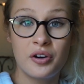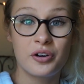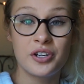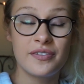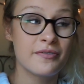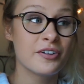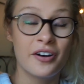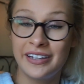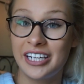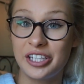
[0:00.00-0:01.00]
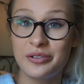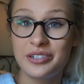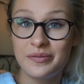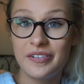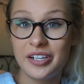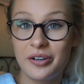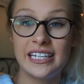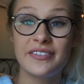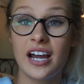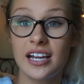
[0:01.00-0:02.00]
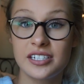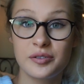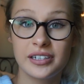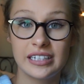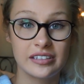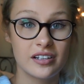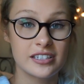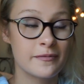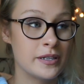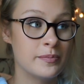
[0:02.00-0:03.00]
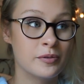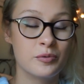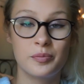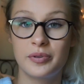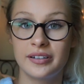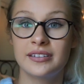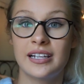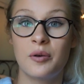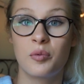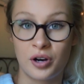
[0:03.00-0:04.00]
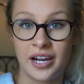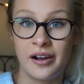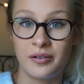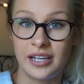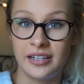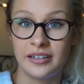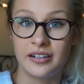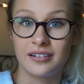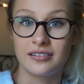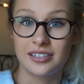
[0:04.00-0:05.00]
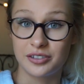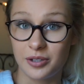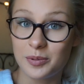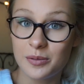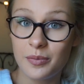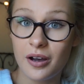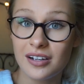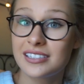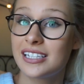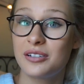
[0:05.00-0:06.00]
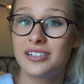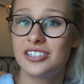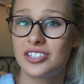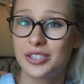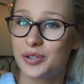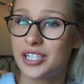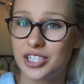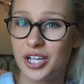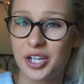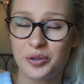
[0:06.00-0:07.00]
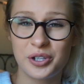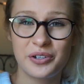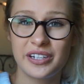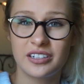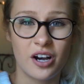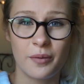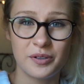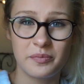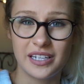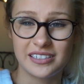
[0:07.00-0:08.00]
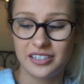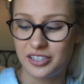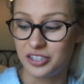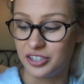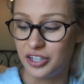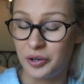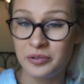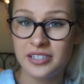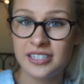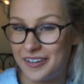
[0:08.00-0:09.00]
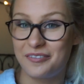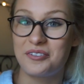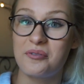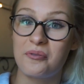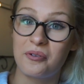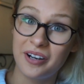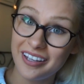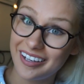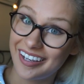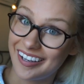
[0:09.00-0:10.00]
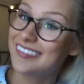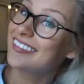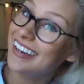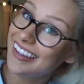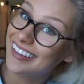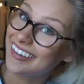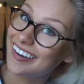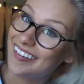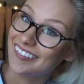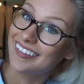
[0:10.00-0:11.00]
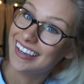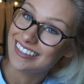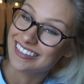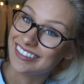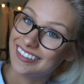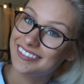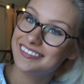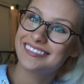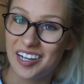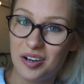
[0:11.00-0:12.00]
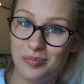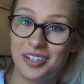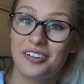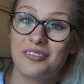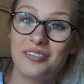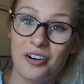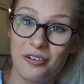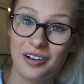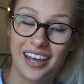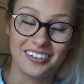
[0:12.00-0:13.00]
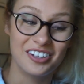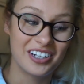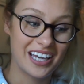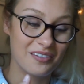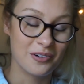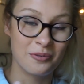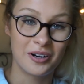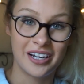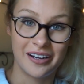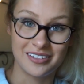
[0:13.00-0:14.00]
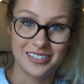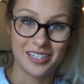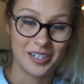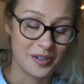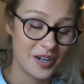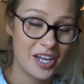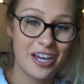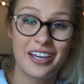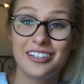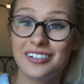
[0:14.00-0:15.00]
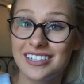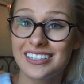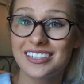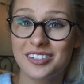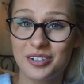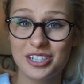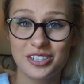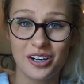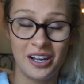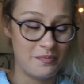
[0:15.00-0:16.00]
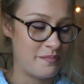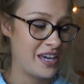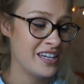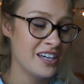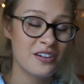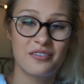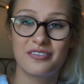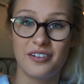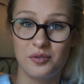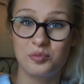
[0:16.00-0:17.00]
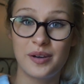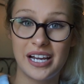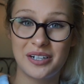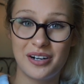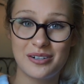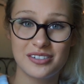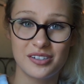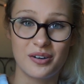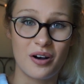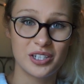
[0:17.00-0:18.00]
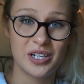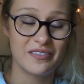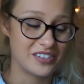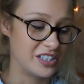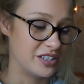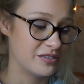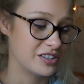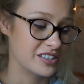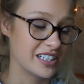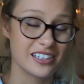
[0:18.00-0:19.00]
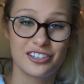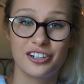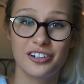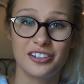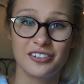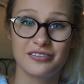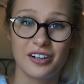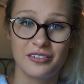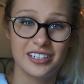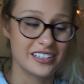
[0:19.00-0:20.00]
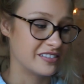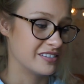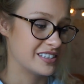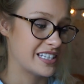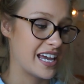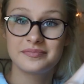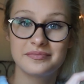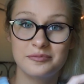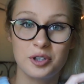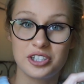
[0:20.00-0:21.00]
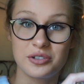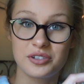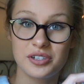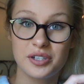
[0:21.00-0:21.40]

or you've even got like a YouTube video. Even I do it, like lots of people will put a workout in their description box that you can just screenshot it, or you can copy and paste it to your notes. And if you really are lazy to open your phone and look at what workouts to do, you can take a screenshot, make it your phone background, so all you have to do is just like turn on your phone and it'll say what you should